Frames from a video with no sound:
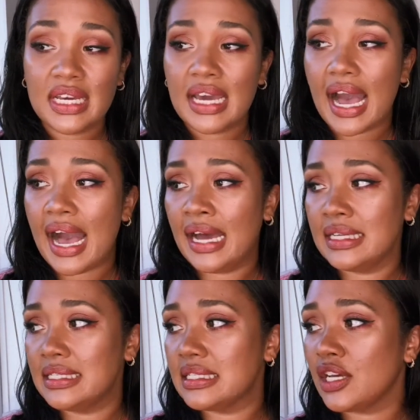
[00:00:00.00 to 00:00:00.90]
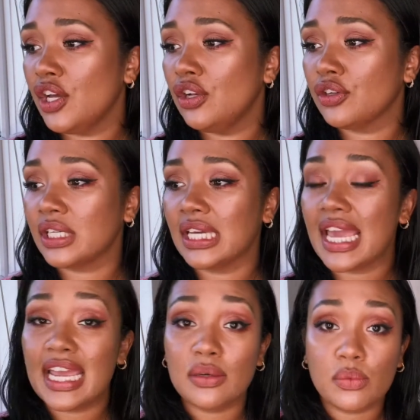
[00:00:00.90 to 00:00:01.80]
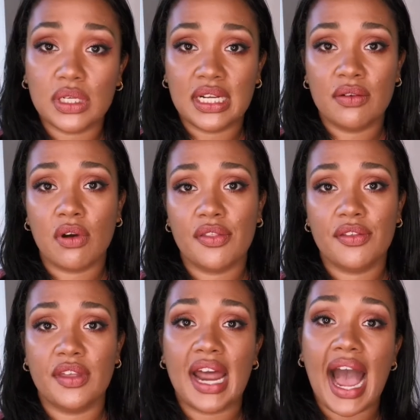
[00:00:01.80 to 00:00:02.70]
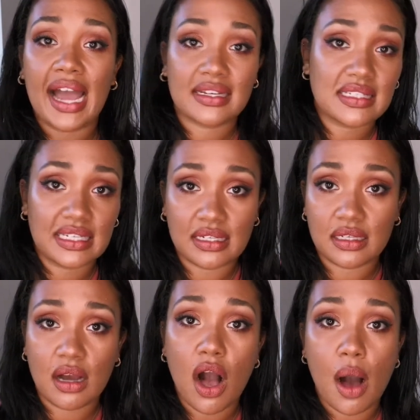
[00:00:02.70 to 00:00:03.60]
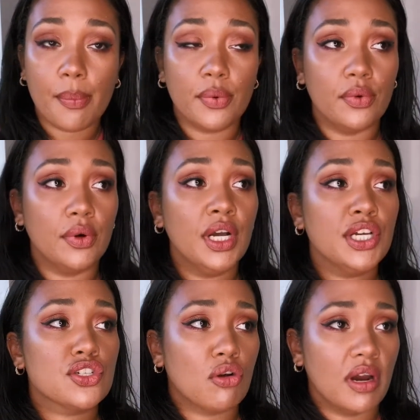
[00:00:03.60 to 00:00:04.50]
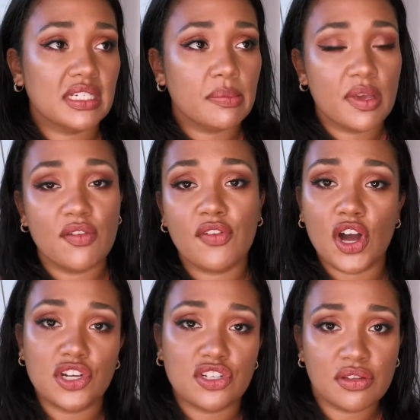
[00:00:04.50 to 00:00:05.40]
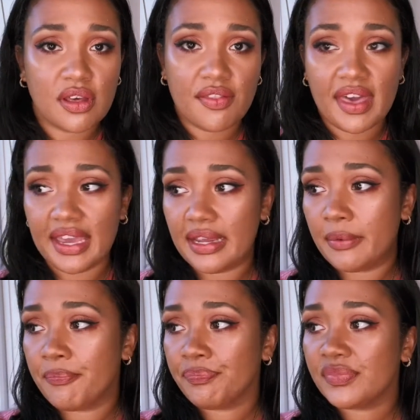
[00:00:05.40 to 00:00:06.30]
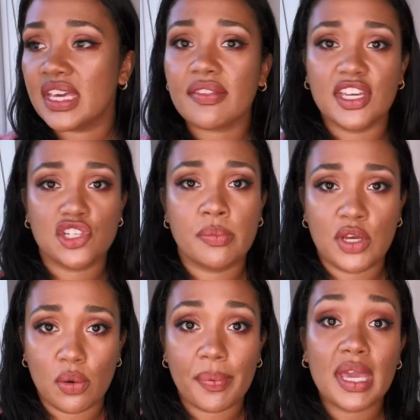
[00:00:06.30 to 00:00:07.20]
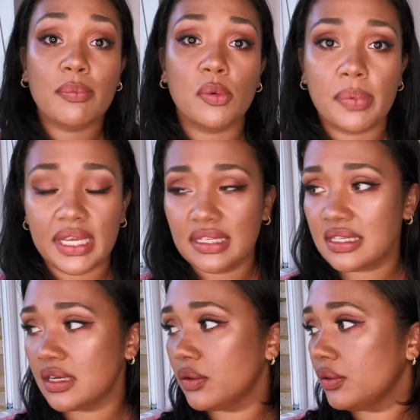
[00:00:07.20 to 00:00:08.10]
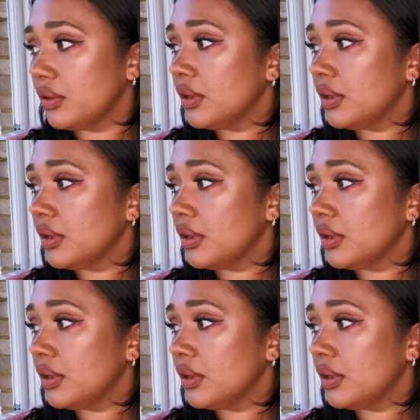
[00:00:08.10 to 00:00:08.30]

and looking inwardly rather than acting up or trying to be a version that they think they should be, or people pleasing, or